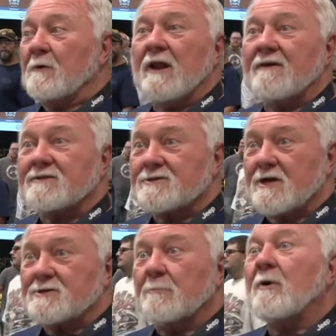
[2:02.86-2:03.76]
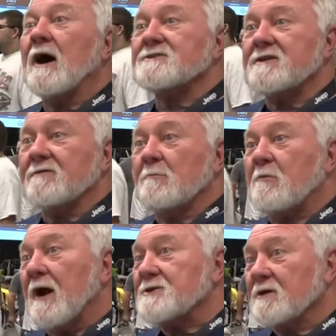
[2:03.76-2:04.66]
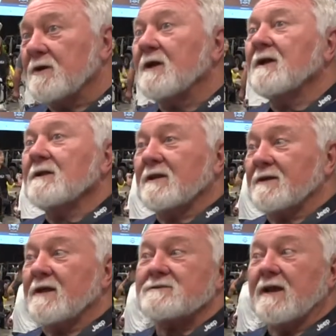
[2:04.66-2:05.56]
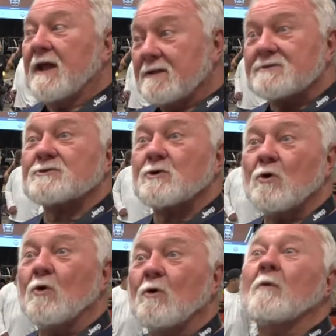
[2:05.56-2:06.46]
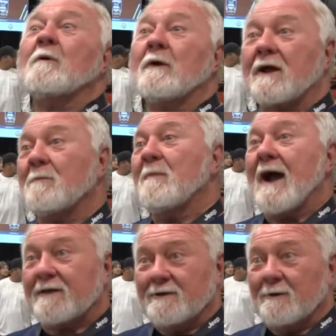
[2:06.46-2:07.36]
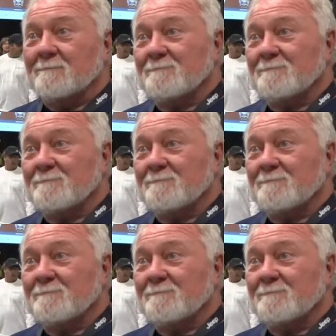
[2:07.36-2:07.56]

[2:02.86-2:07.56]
we left such a positive impression that they said, hey, this is cool, we want to come back there.